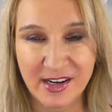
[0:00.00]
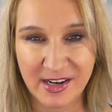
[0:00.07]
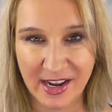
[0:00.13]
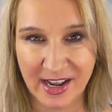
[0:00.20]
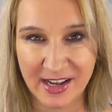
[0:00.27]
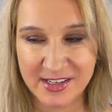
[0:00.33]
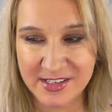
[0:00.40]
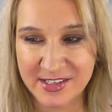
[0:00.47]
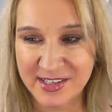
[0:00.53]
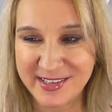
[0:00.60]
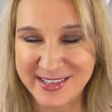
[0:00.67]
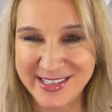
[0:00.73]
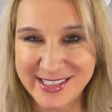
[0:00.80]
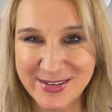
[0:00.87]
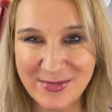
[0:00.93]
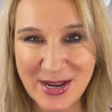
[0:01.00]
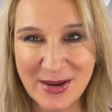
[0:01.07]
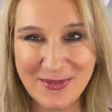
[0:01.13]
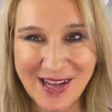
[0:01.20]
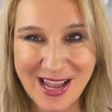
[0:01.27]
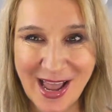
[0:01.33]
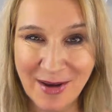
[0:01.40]
Yes. Does it
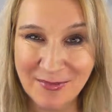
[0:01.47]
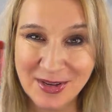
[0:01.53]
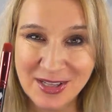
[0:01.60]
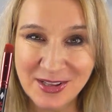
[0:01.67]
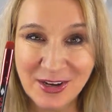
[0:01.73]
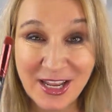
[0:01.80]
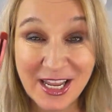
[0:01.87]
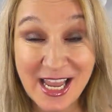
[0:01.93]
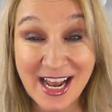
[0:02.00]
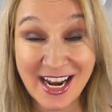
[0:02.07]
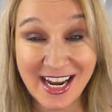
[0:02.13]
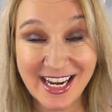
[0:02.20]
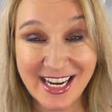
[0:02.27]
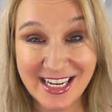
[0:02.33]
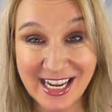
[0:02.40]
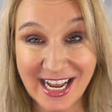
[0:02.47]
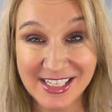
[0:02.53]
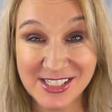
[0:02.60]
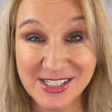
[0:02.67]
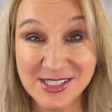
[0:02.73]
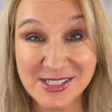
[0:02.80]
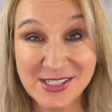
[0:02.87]
make me happy looking at it?
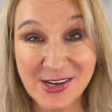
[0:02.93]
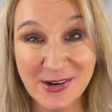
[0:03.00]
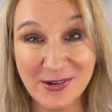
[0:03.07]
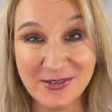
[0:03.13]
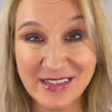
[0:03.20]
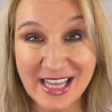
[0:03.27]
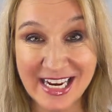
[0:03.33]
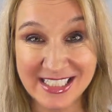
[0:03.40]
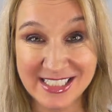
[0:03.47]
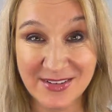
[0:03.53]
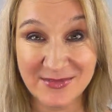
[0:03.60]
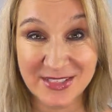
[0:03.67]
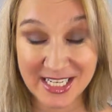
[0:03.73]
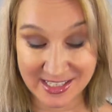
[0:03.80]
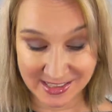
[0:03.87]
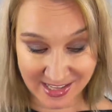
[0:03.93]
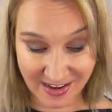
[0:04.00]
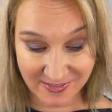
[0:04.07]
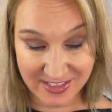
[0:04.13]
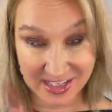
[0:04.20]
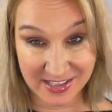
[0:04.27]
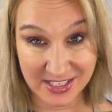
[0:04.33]
Yes. So thanks, Ipsy.
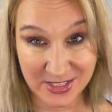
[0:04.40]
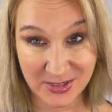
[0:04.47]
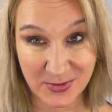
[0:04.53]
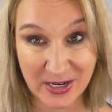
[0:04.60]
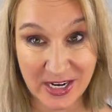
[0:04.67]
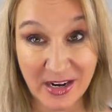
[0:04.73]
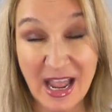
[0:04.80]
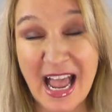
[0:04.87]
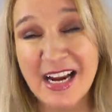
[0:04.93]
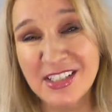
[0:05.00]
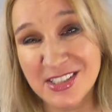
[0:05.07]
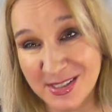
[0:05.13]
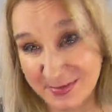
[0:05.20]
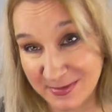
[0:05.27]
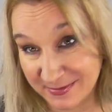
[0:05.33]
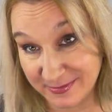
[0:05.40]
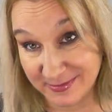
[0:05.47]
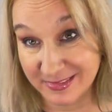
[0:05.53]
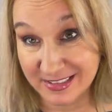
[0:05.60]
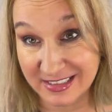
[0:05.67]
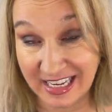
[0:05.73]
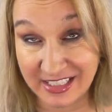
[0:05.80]
Loved it this week. Actually,
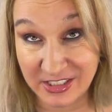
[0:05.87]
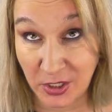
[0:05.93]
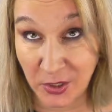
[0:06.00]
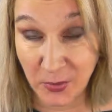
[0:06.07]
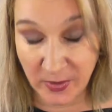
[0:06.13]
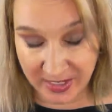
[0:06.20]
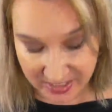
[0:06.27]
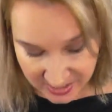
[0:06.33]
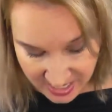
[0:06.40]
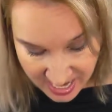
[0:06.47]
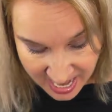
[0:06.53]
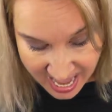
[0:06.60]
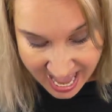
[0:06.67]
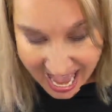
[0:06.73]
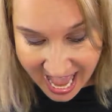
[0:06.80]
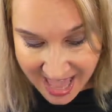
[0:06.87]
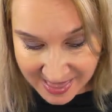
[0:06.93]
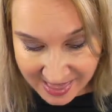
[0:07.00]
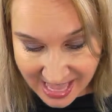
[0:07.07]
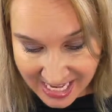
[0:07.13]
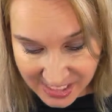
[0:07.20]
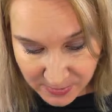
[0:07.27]
like 2 weeks.
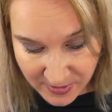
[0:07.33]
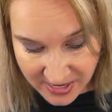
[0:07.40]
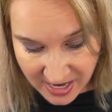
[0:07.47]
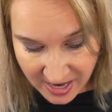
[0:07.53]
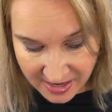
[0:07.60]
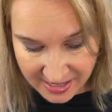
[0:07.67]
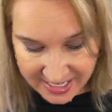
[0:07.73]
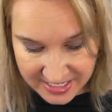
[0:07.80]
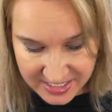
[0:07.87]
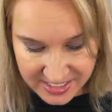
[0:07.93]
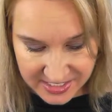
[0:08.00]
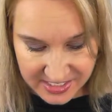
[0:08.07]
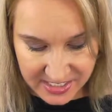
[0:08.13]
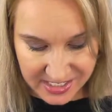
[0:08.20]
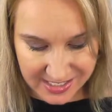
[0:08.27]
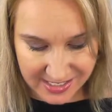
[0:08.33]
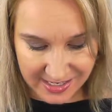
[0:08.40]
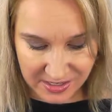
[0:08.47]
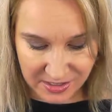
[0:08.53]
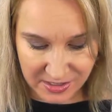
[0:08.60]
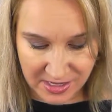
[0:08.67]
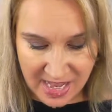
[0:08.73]
And last but not least is this
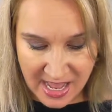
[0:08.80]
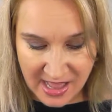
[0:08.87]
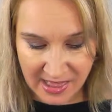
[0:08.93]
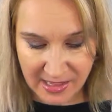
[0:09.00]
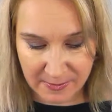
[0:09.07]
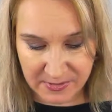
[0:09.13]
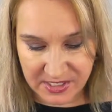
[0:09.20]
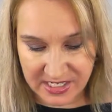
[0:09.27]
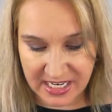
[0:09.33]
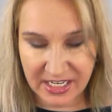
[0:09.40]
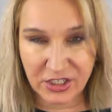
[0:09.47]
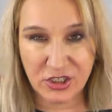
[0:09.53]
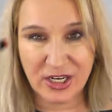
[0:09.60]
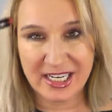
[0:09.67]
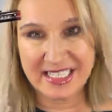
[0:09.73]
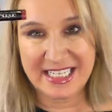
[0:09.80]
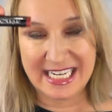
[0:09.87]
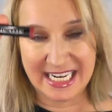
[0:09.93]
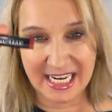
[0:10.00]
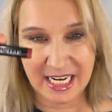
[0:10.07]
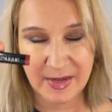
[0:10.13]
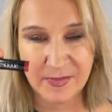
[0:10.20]
little lipstick
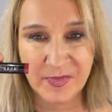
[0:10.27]
Tracique.